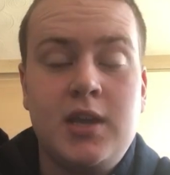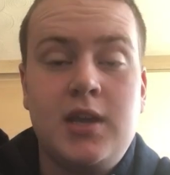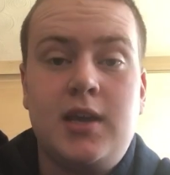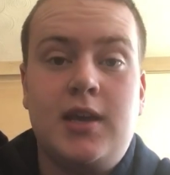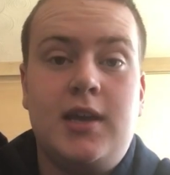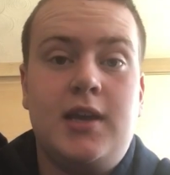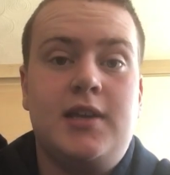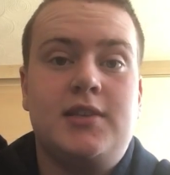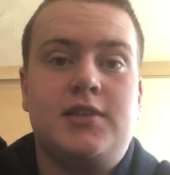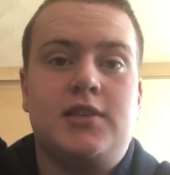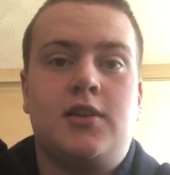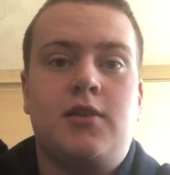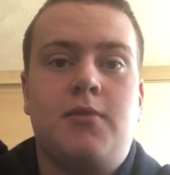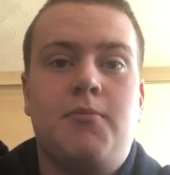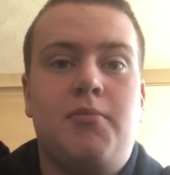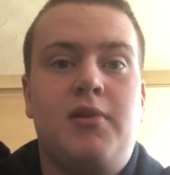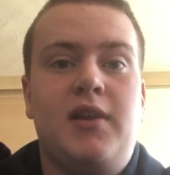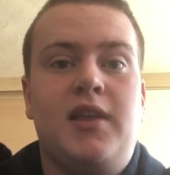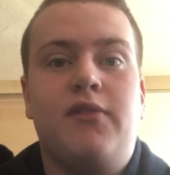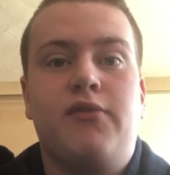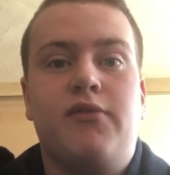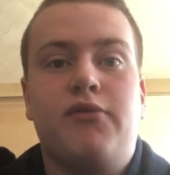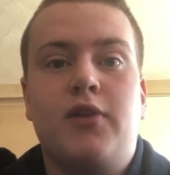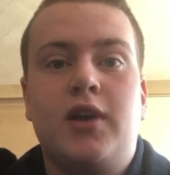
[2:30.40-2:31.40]
He is a
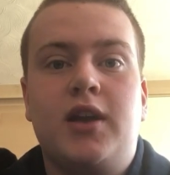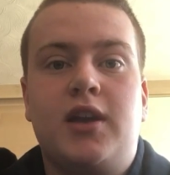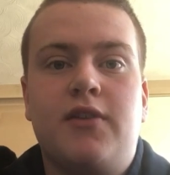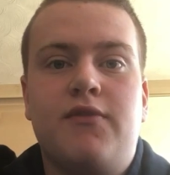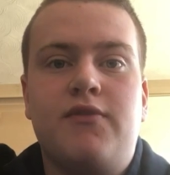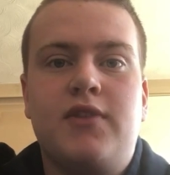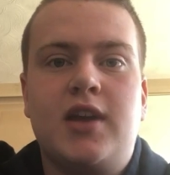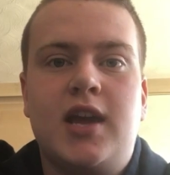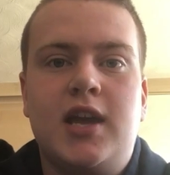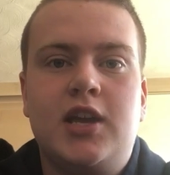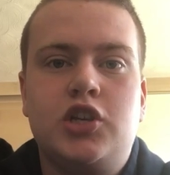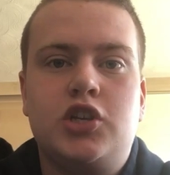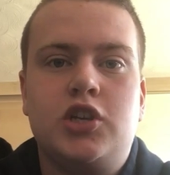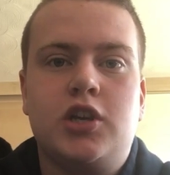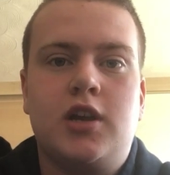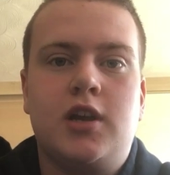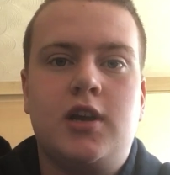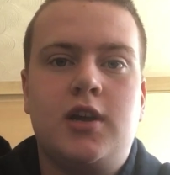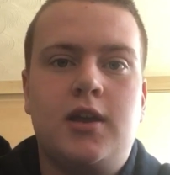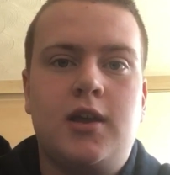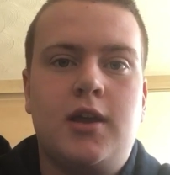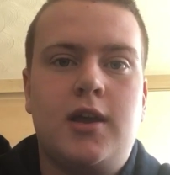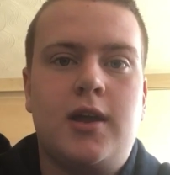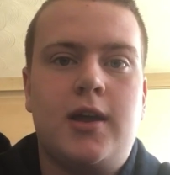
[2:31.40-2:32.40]
complete freak of
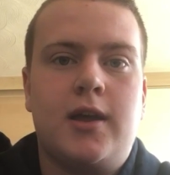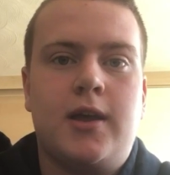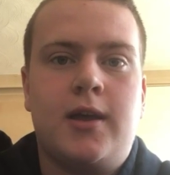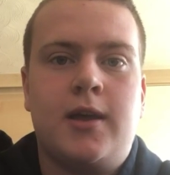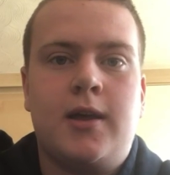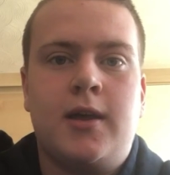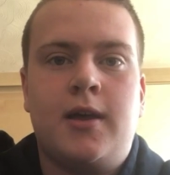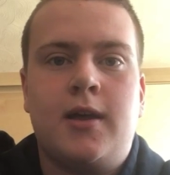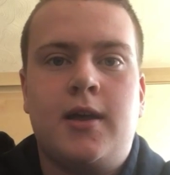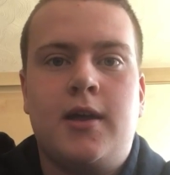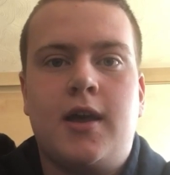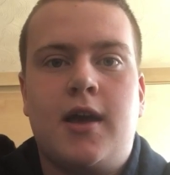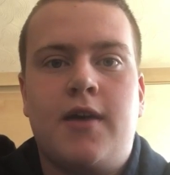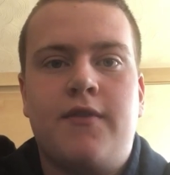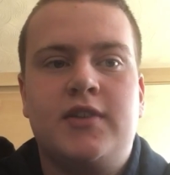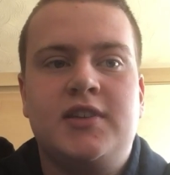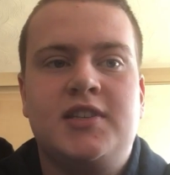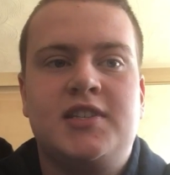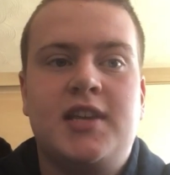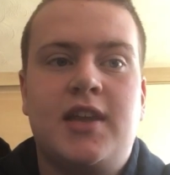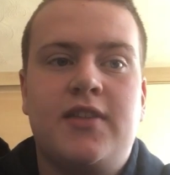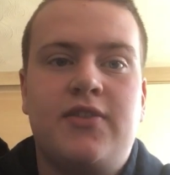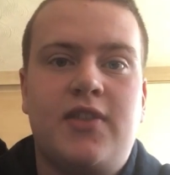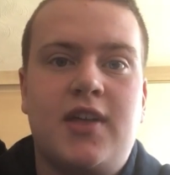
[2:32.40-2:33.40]
nature. Having
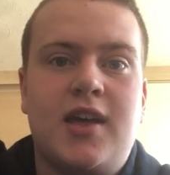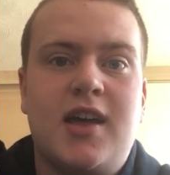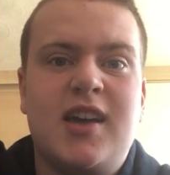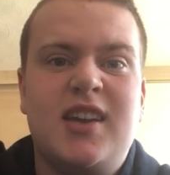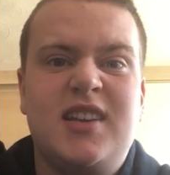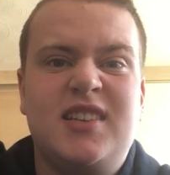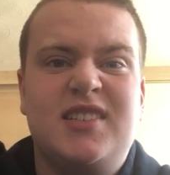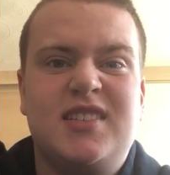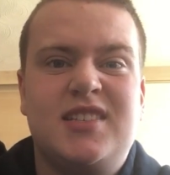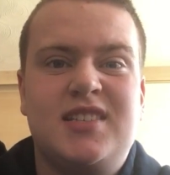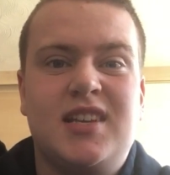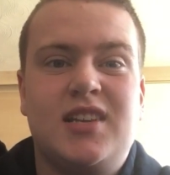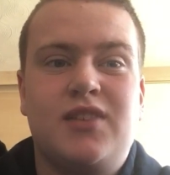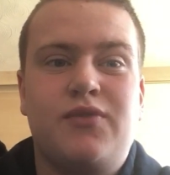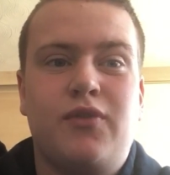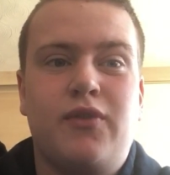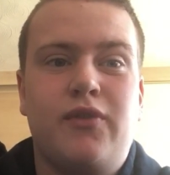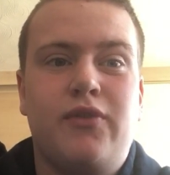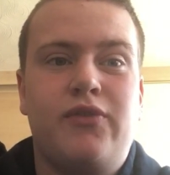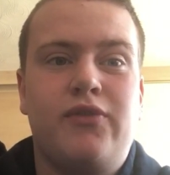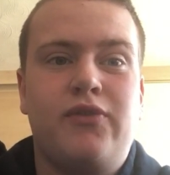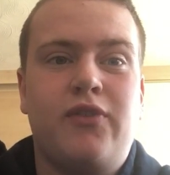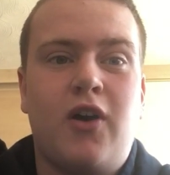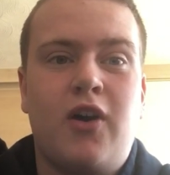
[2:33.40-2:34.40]
said that, he's
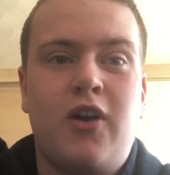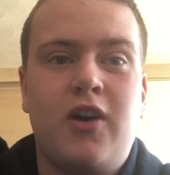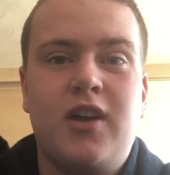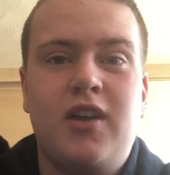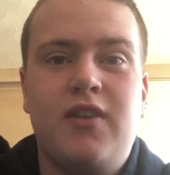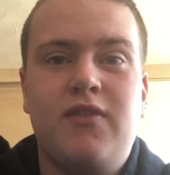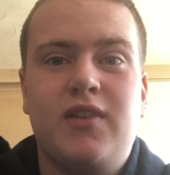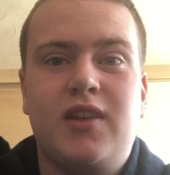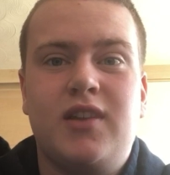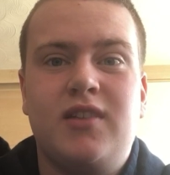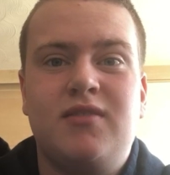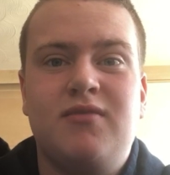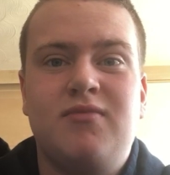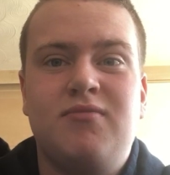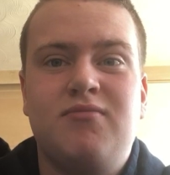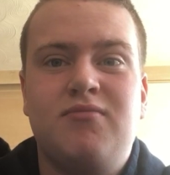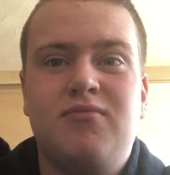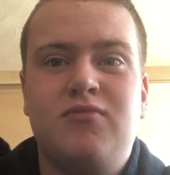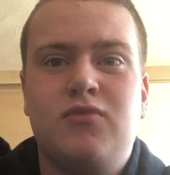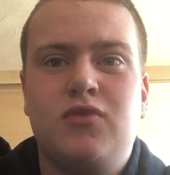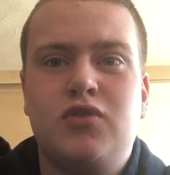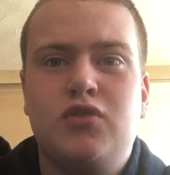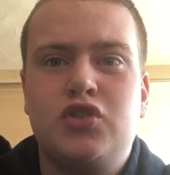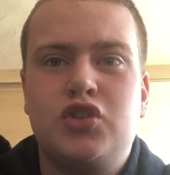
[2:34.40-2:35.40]
6'5"
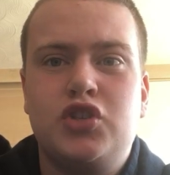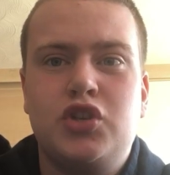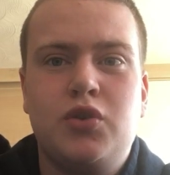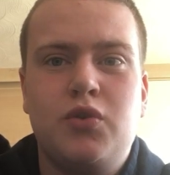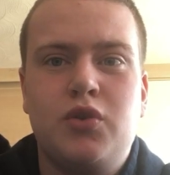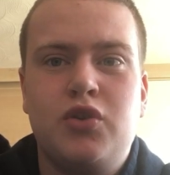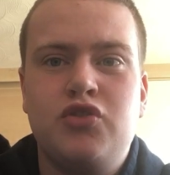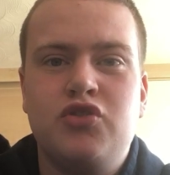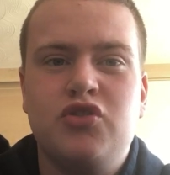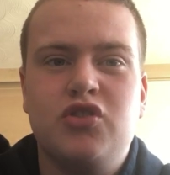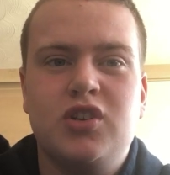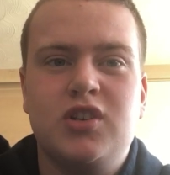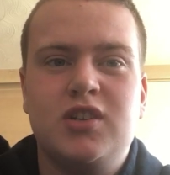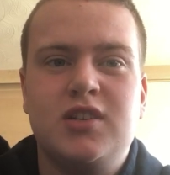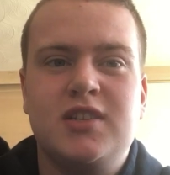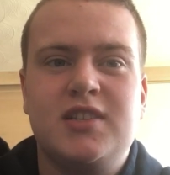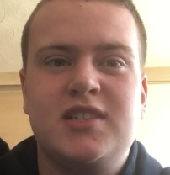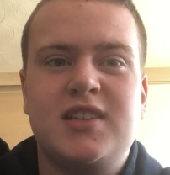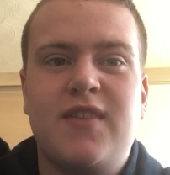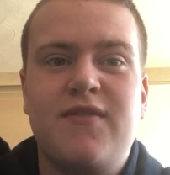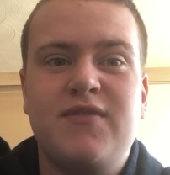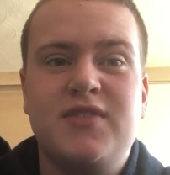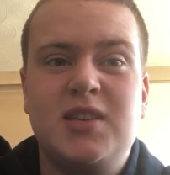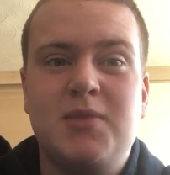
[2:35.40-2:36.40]
and
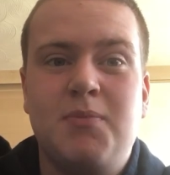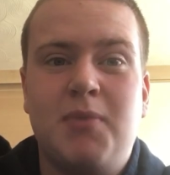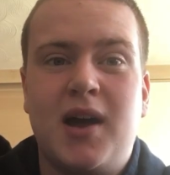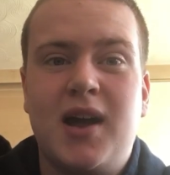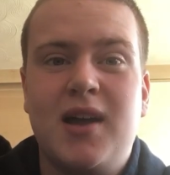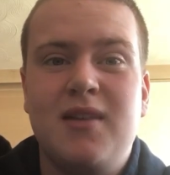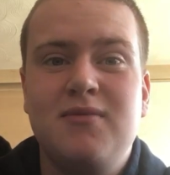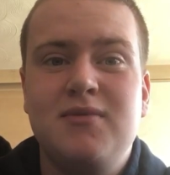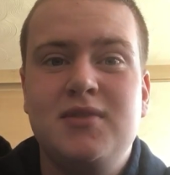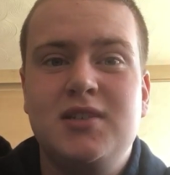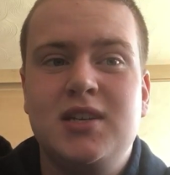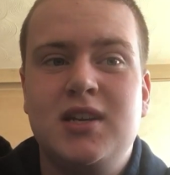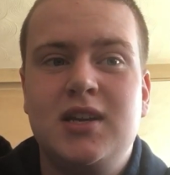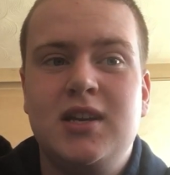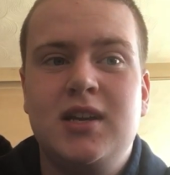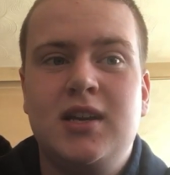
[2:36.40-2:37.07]
270 pounds,